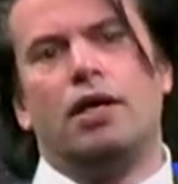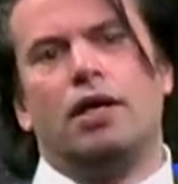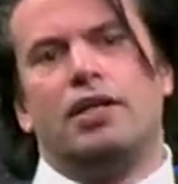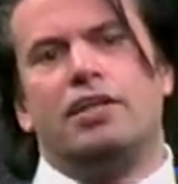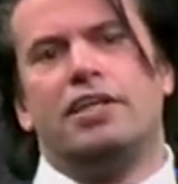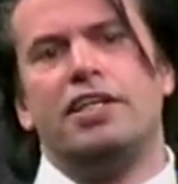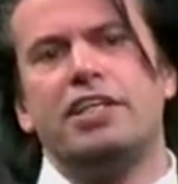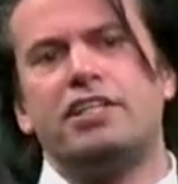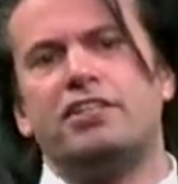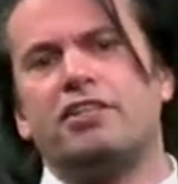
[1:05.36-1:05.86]

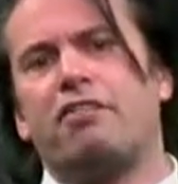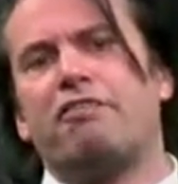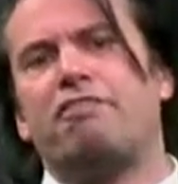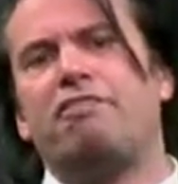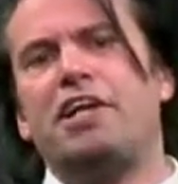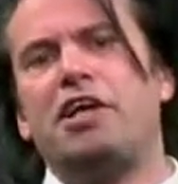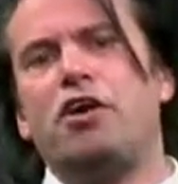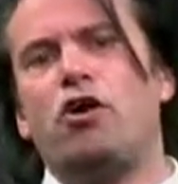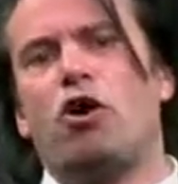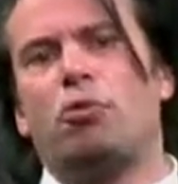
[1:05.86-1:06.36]
This
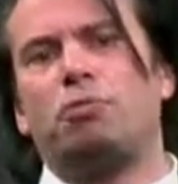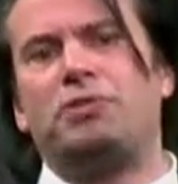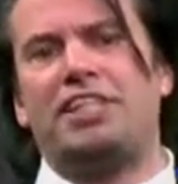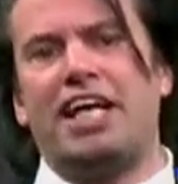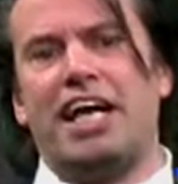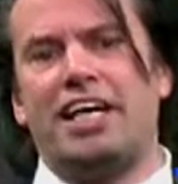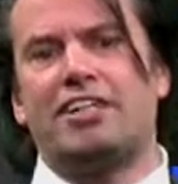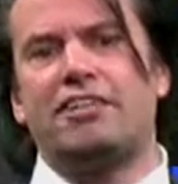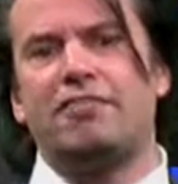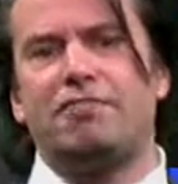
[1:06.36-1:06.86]
video
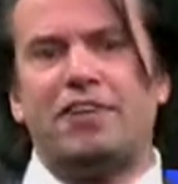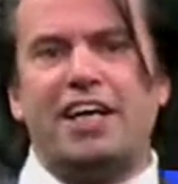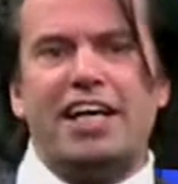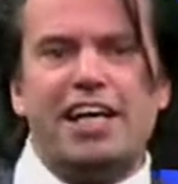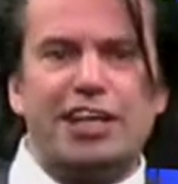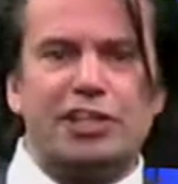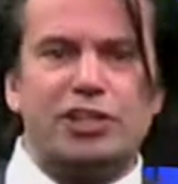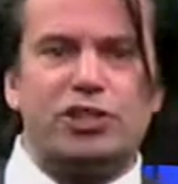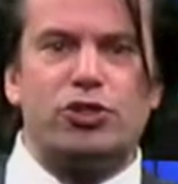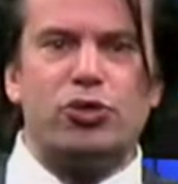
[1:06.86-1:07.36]
objective
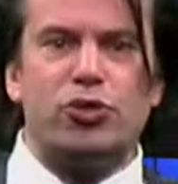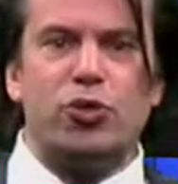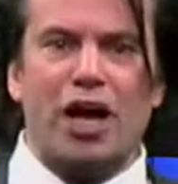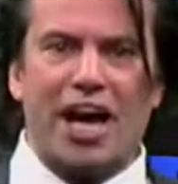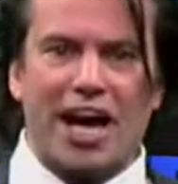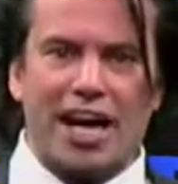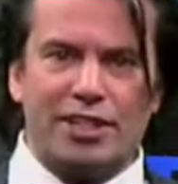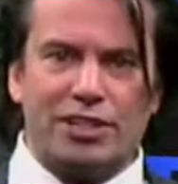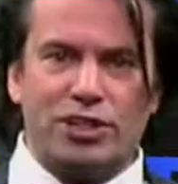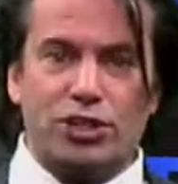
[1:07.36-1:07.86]
is to
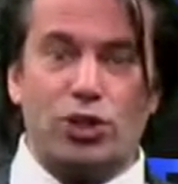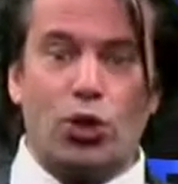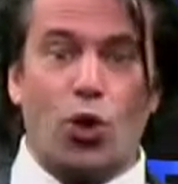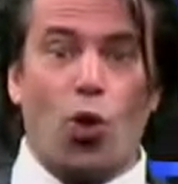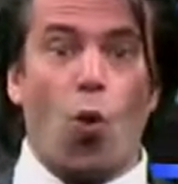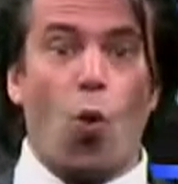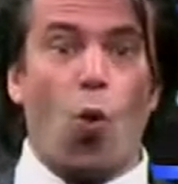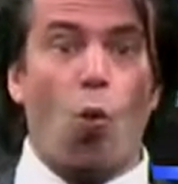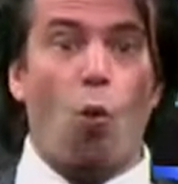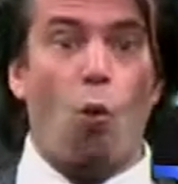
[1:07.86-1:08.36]
answer
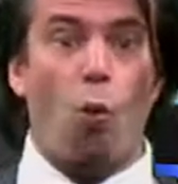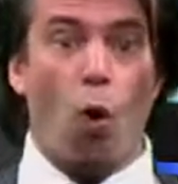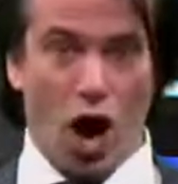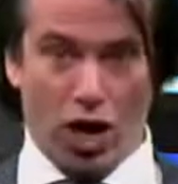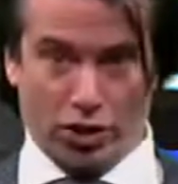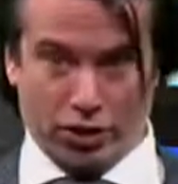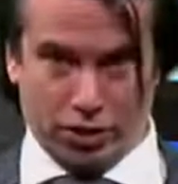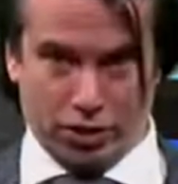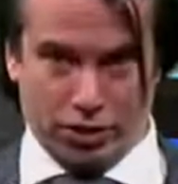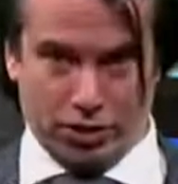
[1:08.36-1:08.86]

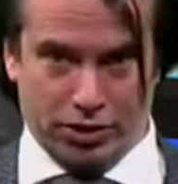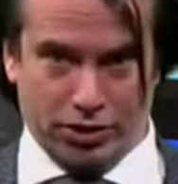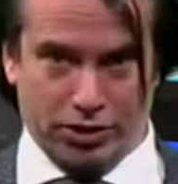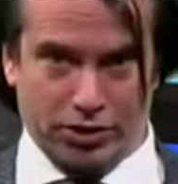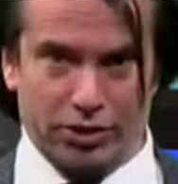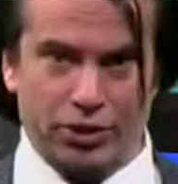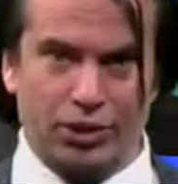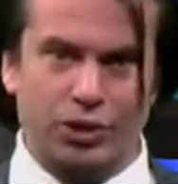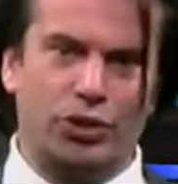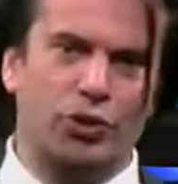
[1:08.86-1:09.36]
what.
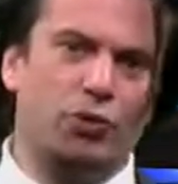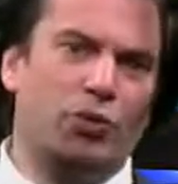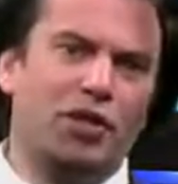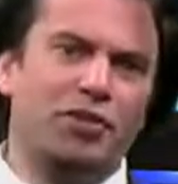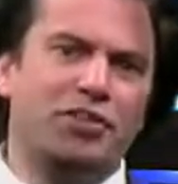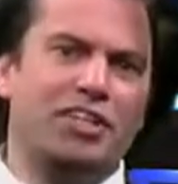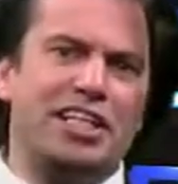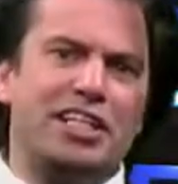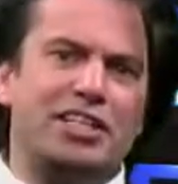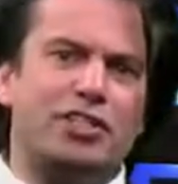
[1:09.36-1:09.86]
You will
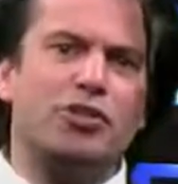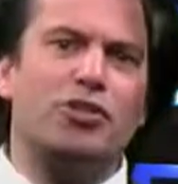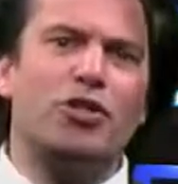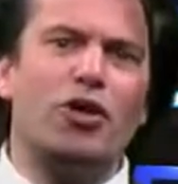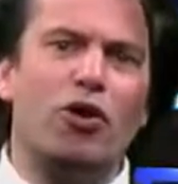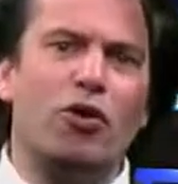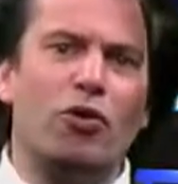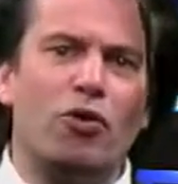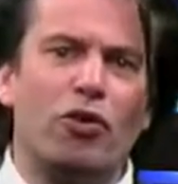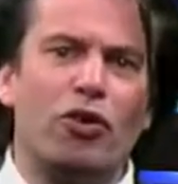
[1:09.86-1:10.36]
need to
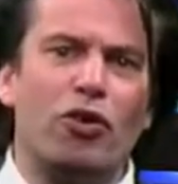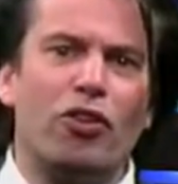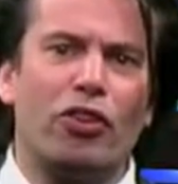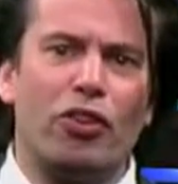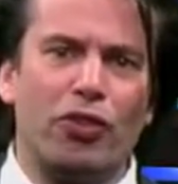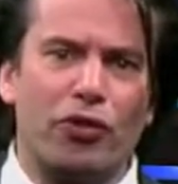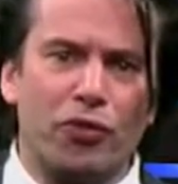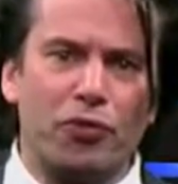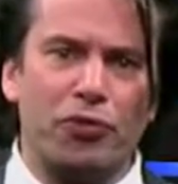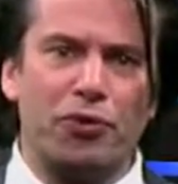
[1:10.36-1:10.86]
go
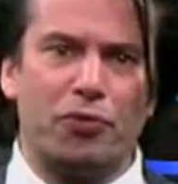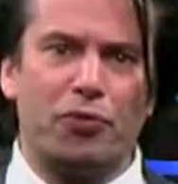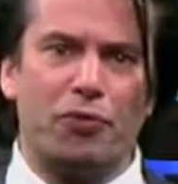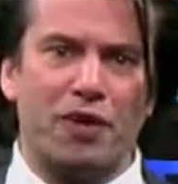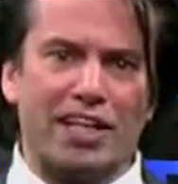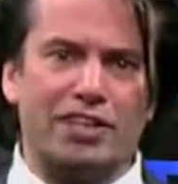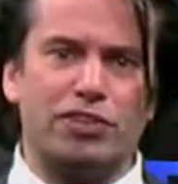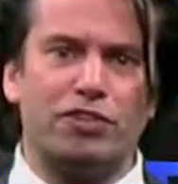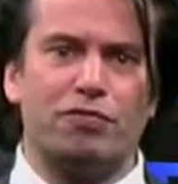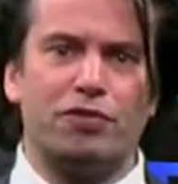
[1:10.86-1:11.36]
through the
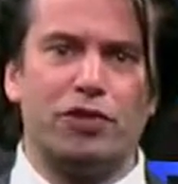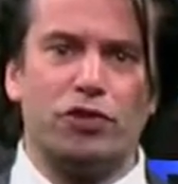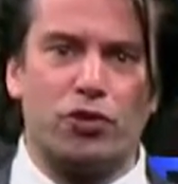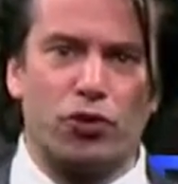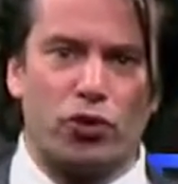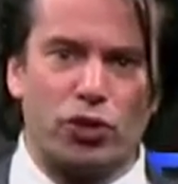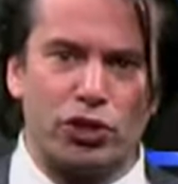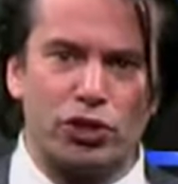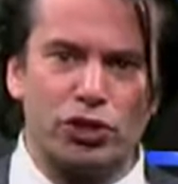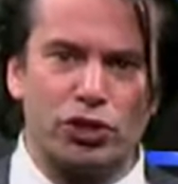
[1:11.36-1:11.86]
rest of the
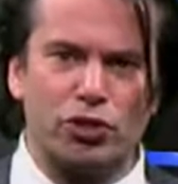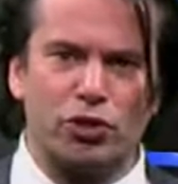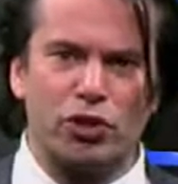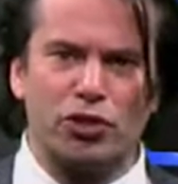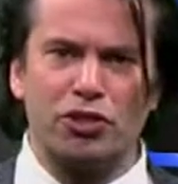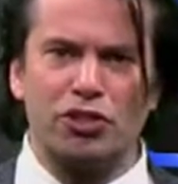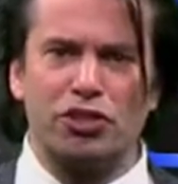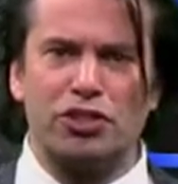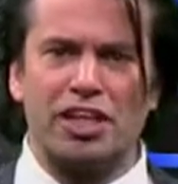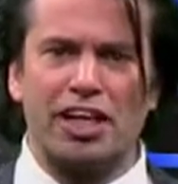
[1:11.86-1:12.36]
course to
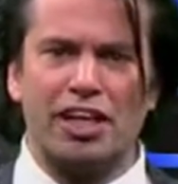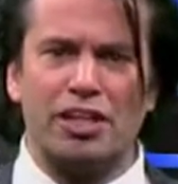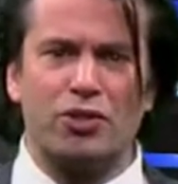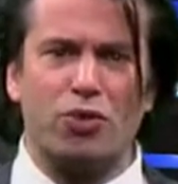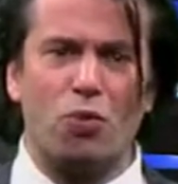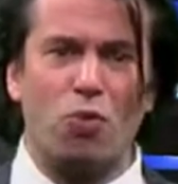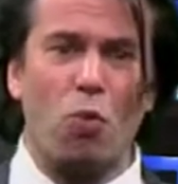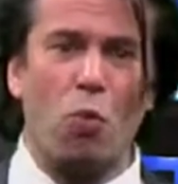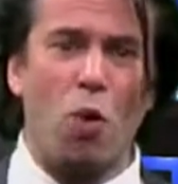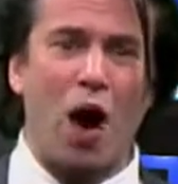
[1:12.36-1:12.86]
understand
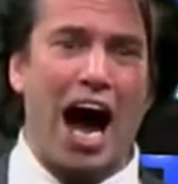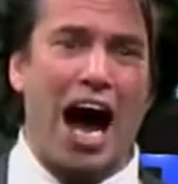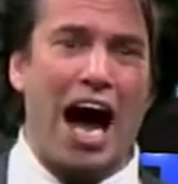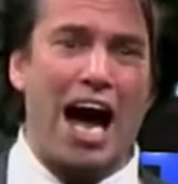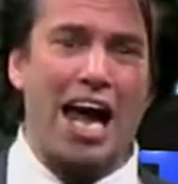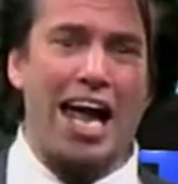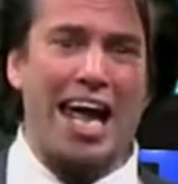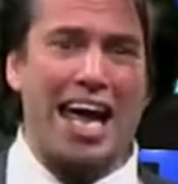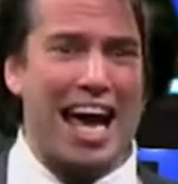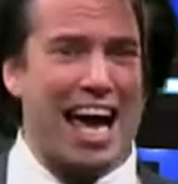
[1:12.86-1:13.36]

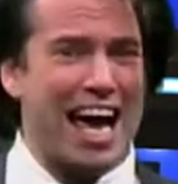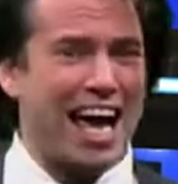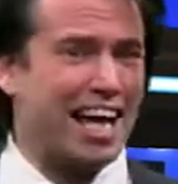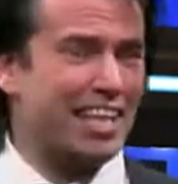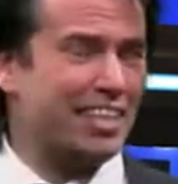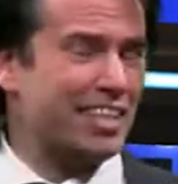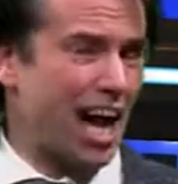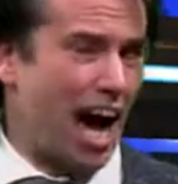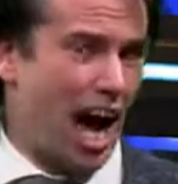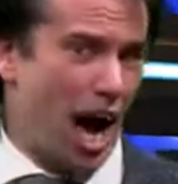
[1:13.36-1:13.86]
why
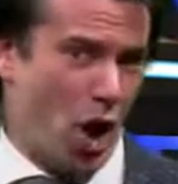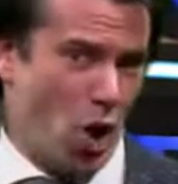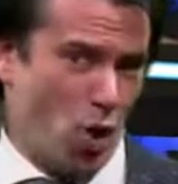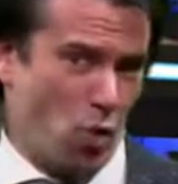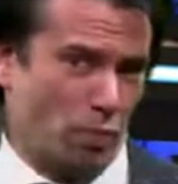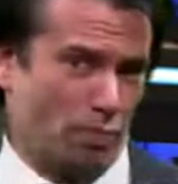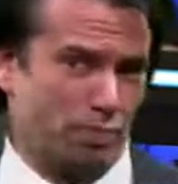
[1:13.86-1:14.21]
and how.